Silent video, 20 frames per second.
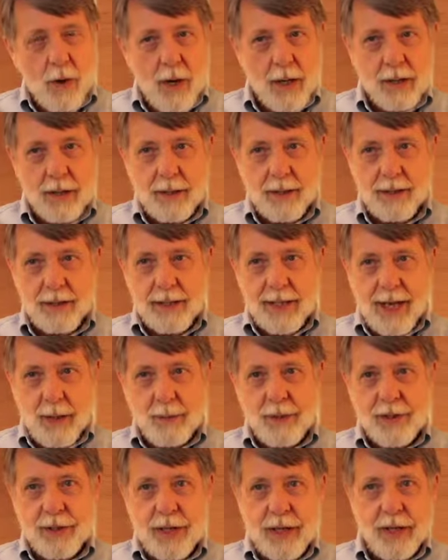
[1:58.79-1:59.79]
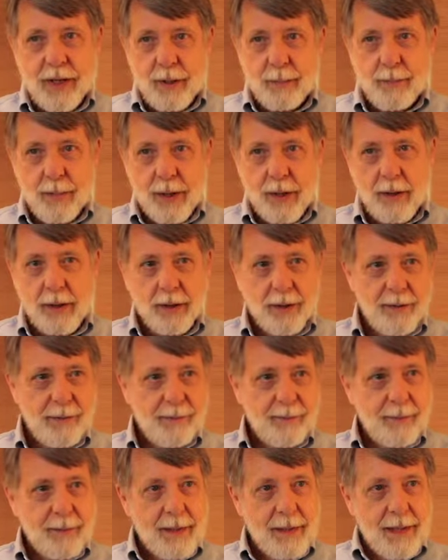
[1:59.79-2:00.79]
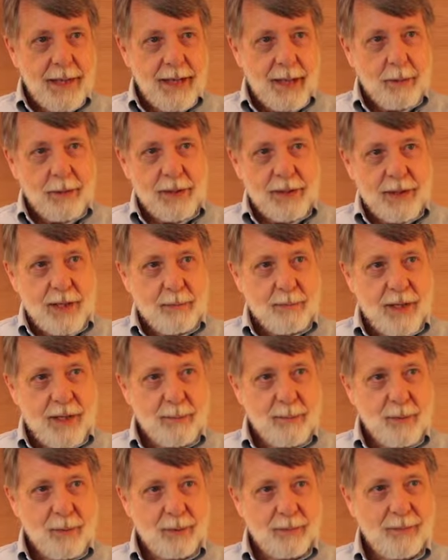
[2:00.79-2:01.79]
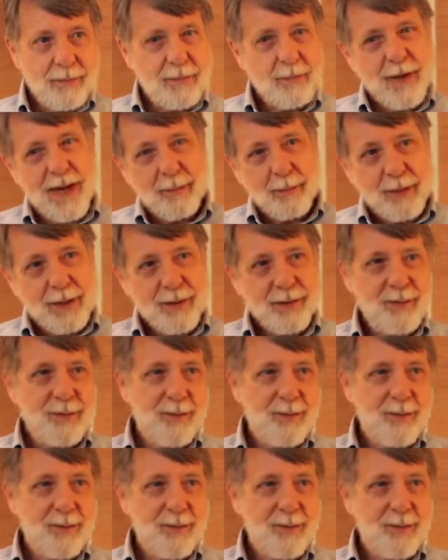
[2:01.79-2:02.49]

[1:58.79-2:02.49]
walk, I would sit in the park, and I would see people, families,